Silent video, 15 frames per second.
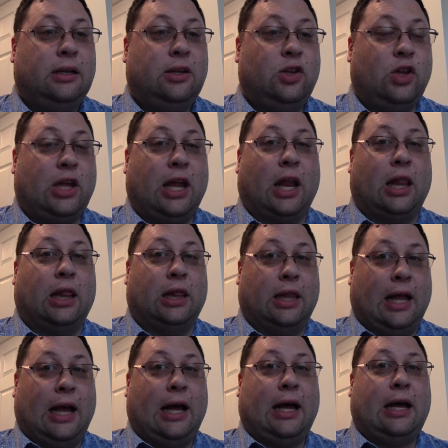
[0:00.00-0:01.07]
you get a
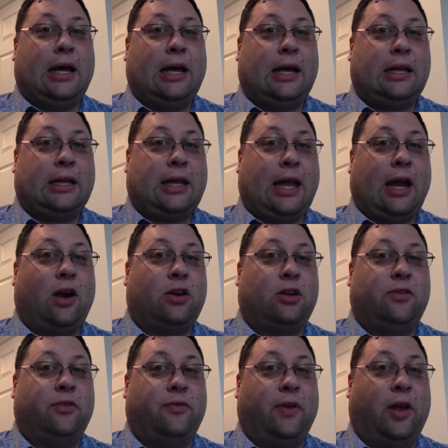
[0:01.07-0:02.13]
lot of
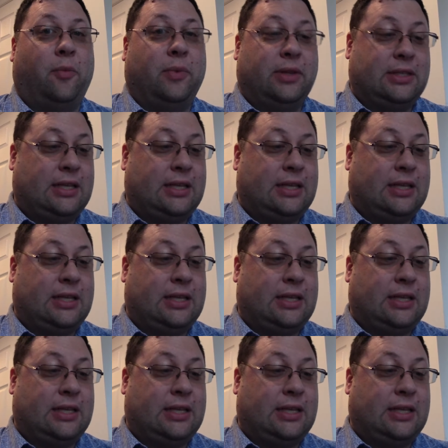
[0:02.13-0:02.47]
character development.